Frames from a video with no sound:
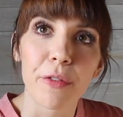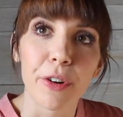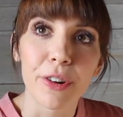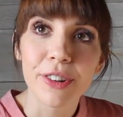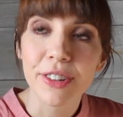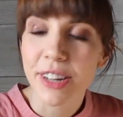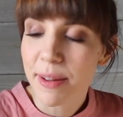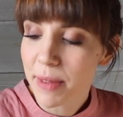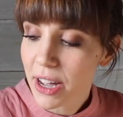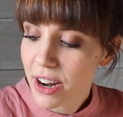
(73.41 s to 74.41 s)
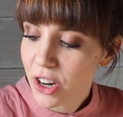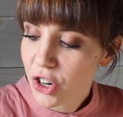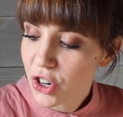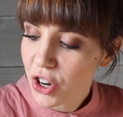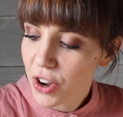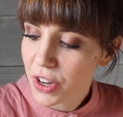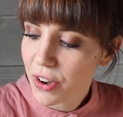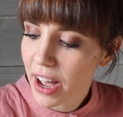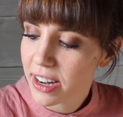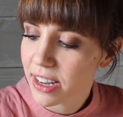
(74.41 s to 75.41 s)
first I'm gonna show
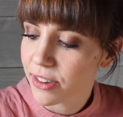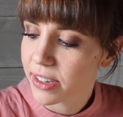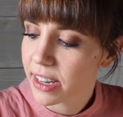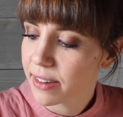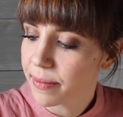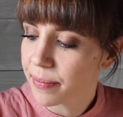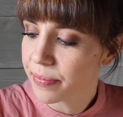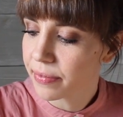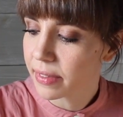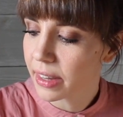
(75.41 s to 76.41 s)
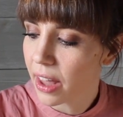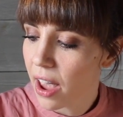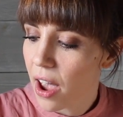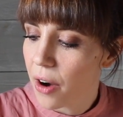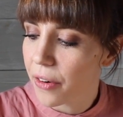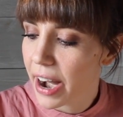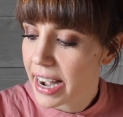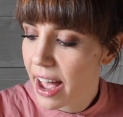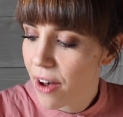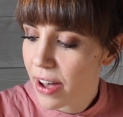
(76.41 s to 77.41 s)
you how to use it. Right
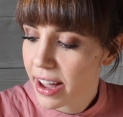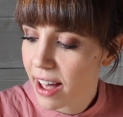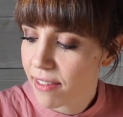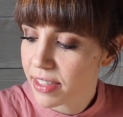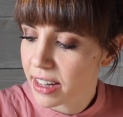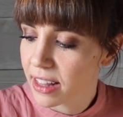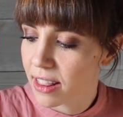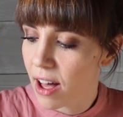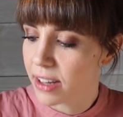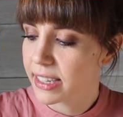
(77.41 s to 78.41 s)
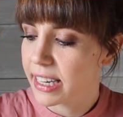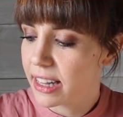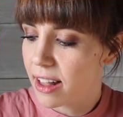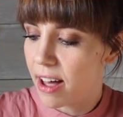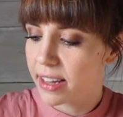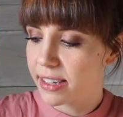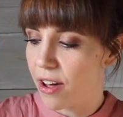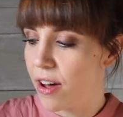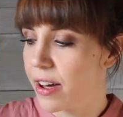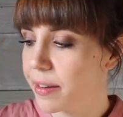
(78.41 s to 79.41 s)
now I have the glossy gloss
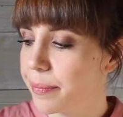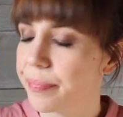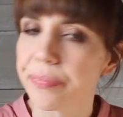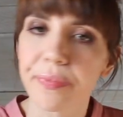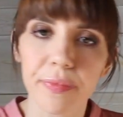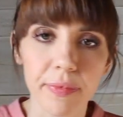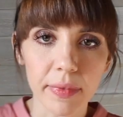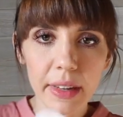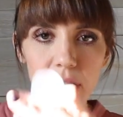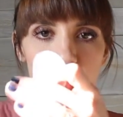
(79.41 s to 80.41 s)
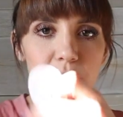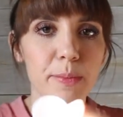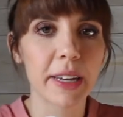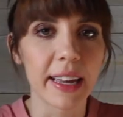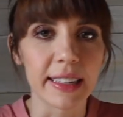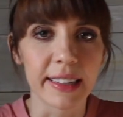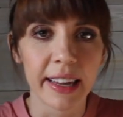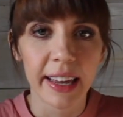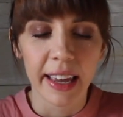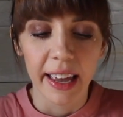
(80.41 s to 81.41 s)
on just because,
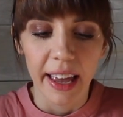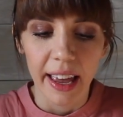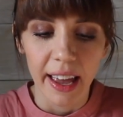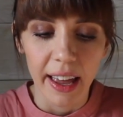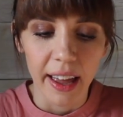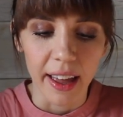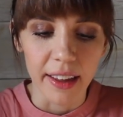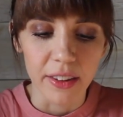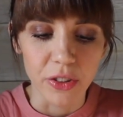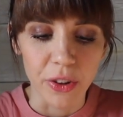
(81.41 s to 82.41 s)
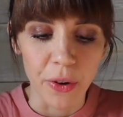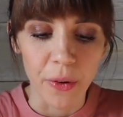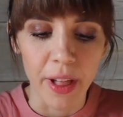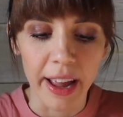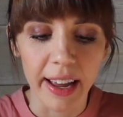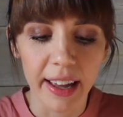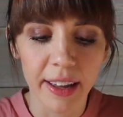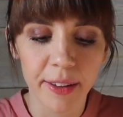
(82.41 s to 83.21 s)
so like